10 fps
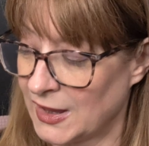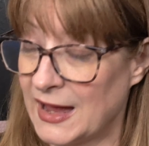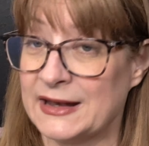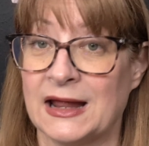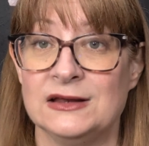
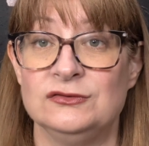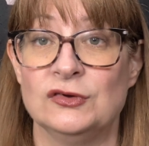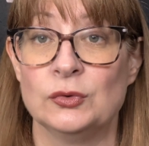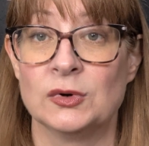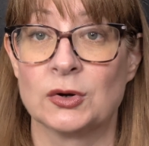And I
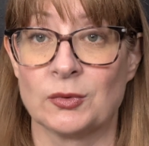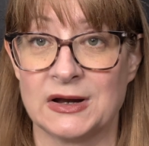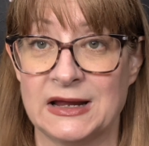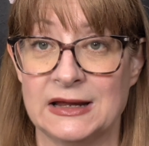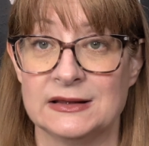do
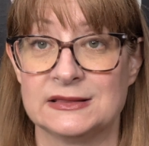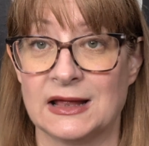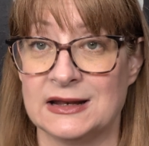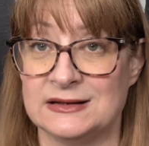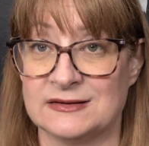agree
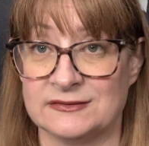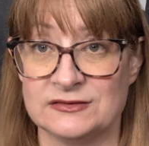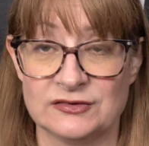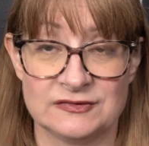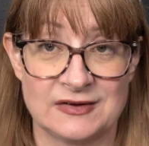that it doesn't
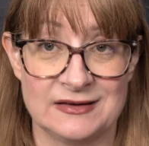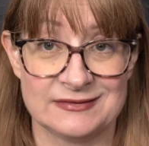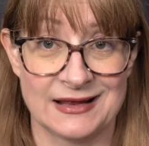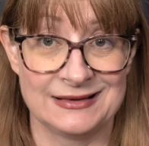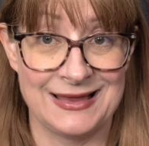just taste
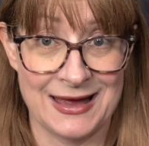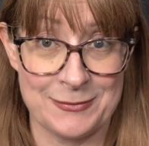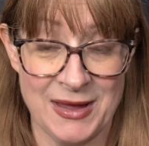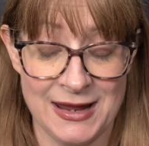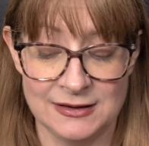like
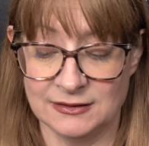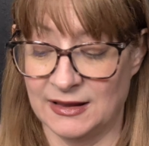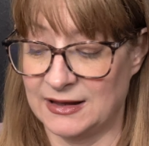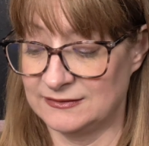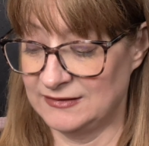limeade,
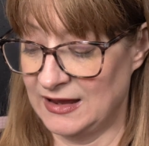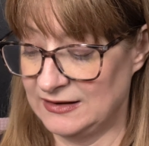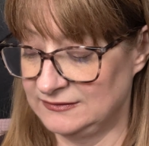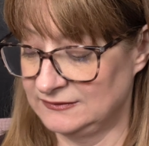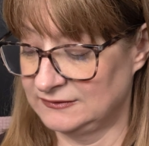like it
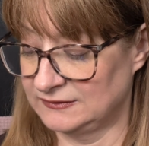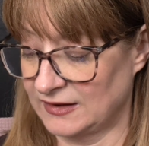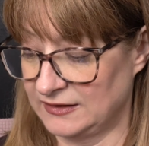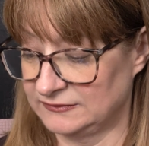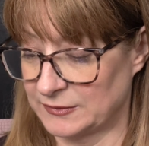tastes
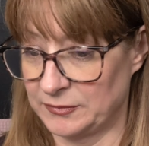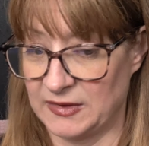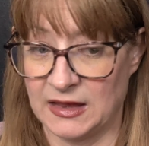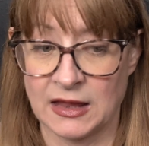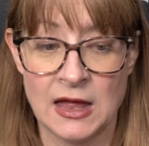like
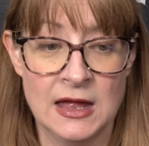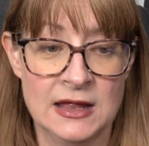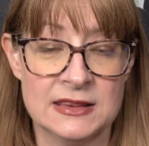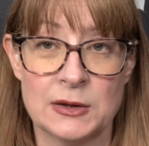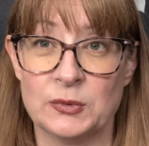something
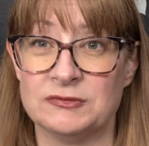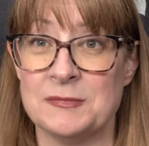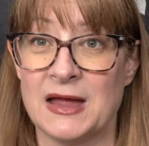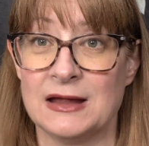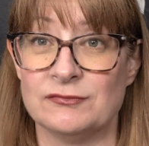that was
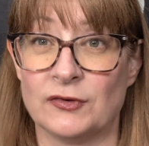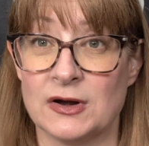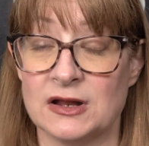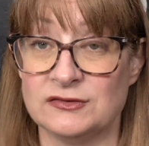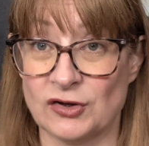made for an
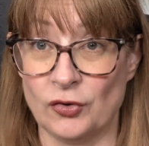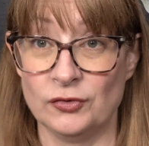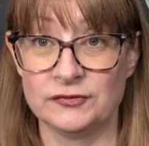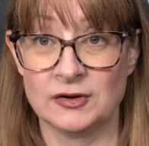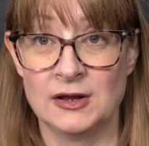
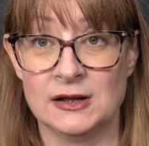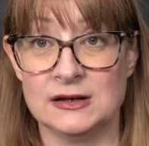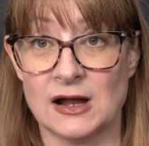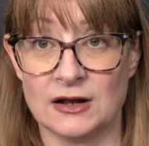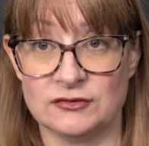adult,
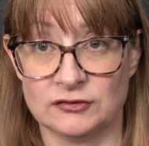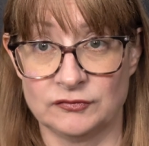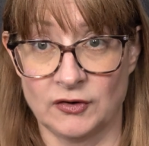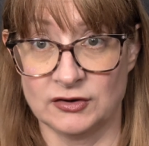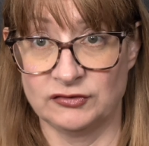not just
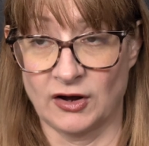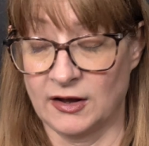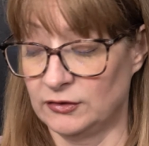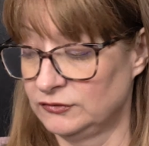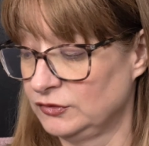for a
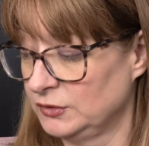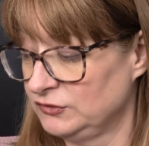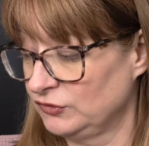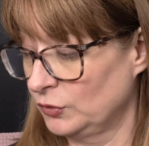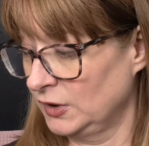child to
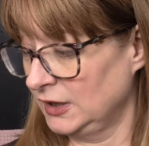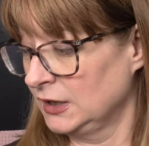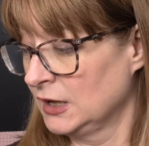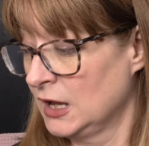enjoy.